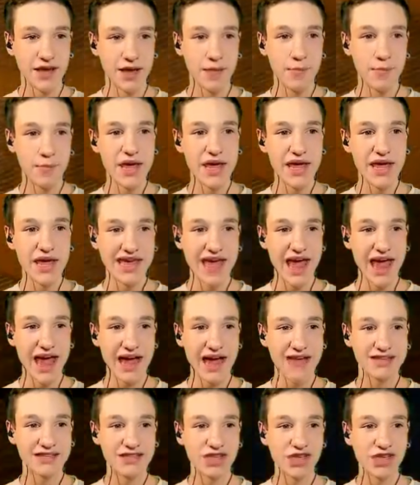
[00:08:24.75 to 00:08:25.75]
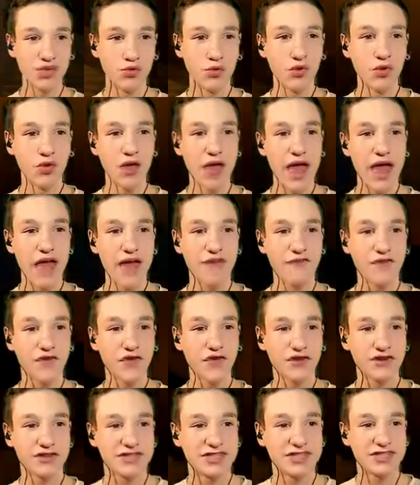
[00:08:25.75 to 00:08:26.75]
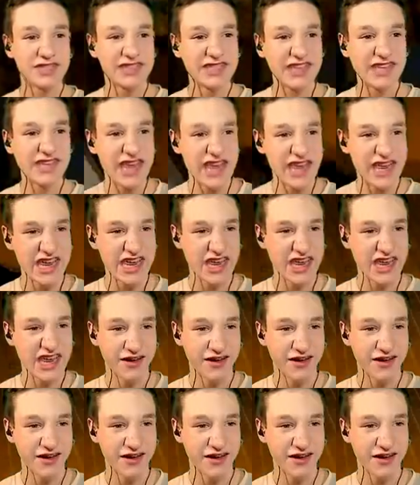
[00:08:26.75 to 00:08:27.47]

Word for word: pickaxe you will ever see!